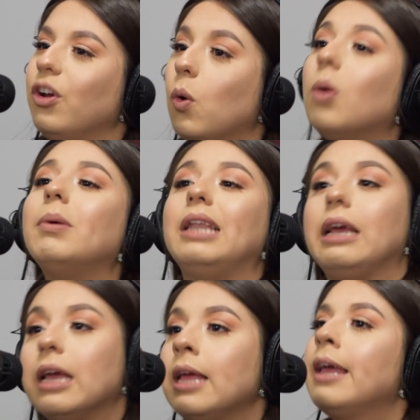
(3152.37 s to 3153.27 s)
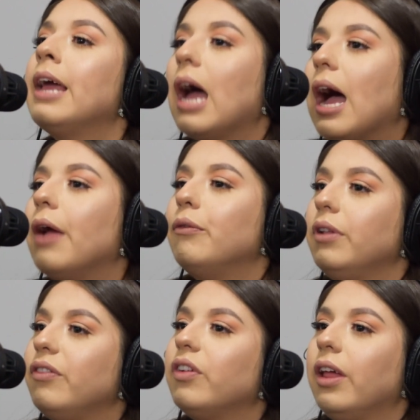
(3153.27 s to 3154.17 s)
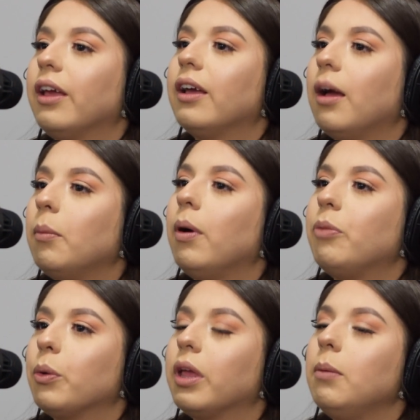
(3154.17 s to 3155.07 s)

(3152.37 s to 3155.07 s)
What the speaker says: Cole, but like I really feel like I'm up there with